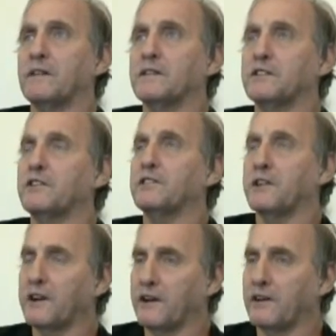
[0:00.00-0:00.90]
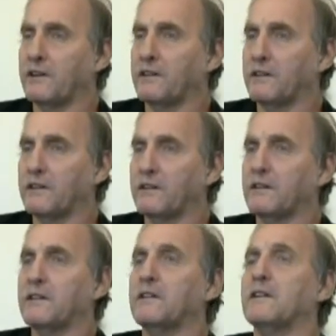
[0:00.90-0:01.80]
Susan here
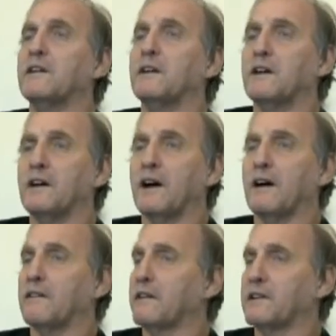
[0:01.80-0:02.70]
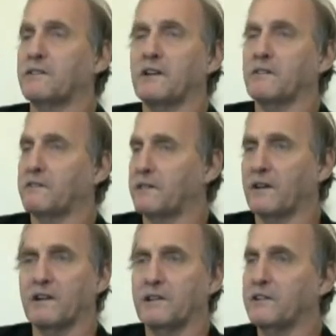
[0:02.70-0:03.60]
has been
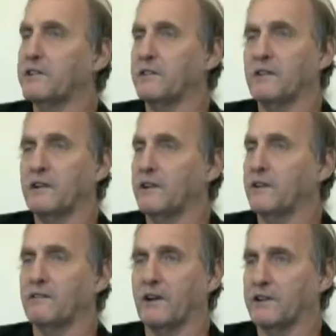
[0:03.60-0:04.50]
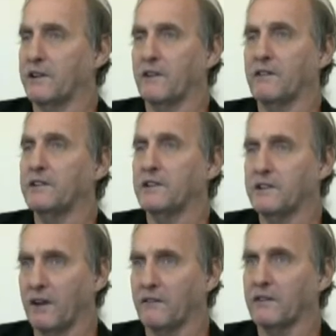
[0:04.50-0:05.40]
a huge impression on me.
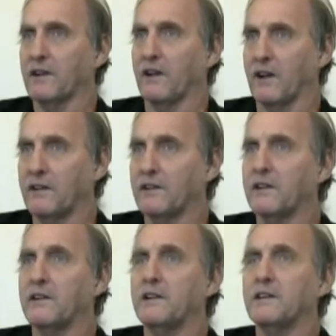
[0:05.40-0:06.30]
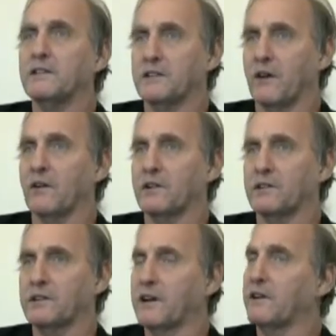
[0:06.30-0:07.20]
She's helped me a lot. So
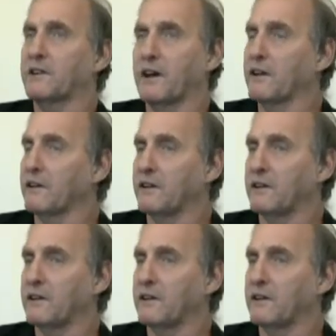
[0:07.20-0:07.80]
is Gail Kelly.